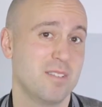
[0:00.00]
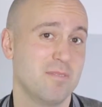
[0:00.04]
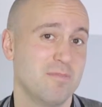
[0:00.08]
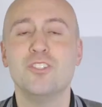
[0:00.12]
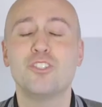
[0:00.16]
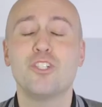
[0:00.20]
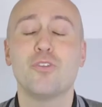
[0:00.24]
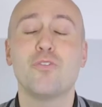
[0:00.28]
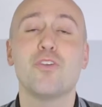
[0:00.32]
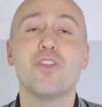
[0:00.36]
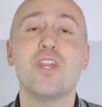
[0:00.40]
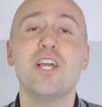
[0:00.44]

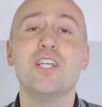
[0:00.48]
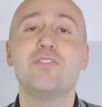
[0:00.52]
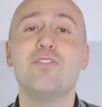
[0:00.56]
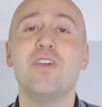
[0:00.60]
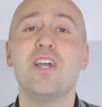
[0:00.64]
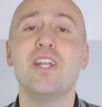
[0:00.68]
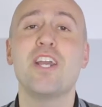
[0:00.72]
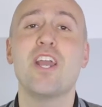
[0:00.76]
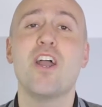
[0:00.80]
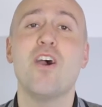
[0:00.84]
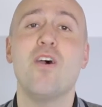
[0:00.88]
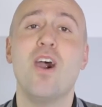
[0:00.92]
So for this
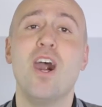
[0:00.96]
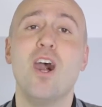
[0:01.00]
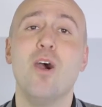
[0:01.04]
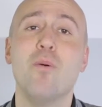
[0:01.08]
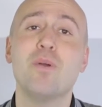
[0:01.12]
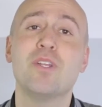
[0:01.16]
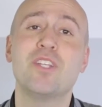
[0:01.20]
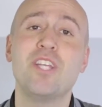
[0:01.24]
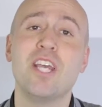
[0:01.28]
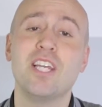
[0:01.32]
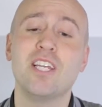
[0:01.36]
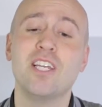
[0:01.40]
video, I'll
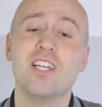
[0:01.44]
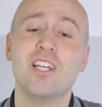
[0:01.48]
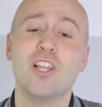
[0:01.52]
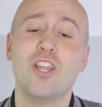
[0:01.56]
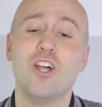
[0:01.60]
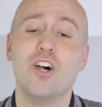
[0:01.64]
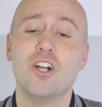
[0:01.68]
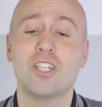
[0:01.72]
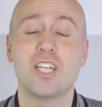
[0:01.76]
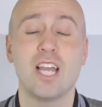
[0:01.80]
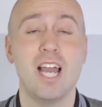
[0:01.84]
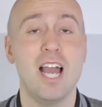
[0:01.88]
be taking a
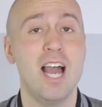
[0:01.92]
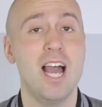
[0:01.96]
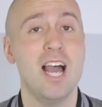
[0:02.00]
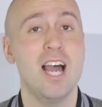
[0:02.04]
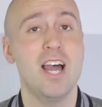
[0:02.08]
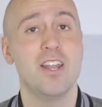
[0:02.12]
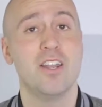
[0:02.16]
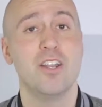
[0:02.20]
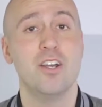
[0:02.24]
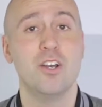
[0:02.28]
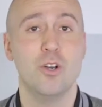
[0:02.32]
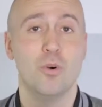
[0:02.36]
look
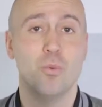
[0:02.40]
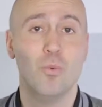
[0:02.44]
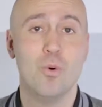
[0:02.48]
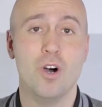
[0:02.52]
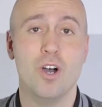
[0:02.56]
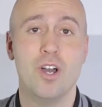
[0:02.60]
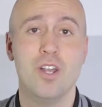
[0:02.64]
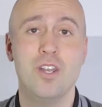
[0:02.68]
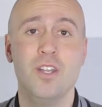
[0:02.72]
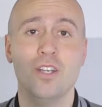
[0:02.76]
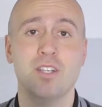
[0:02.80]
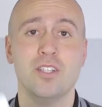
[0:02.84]
at
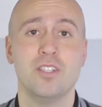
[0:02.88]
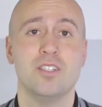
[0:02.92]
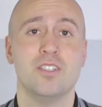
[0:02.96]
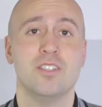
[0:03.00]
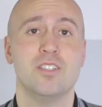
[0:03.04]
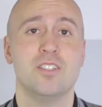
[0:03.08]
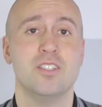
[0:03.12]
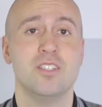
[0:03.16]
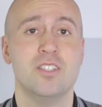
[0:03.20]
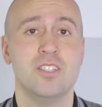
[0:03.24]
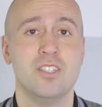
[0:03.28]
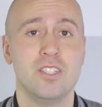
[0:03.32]
one,
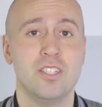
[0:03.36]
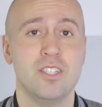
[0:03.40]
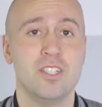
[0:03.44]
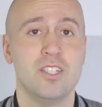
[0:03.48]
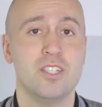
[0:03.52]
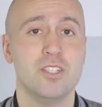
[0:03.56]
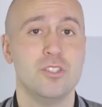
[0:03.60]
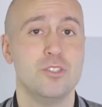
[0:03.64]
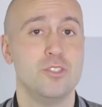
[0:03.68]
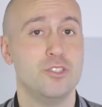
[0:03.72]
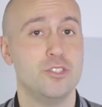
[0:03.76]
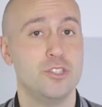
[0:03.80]

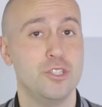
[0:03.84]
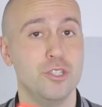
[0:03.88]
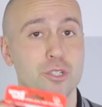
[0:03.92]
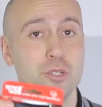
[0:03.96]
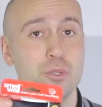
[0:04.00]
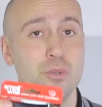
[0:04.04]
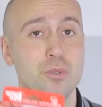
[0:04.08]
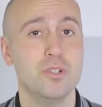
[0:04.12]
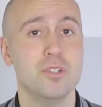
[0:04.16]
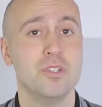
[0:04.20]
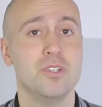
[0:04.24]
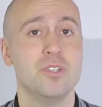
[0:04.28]

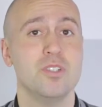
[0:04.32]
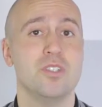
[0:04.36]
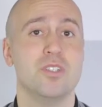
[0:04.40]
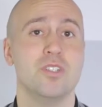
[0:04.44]
two,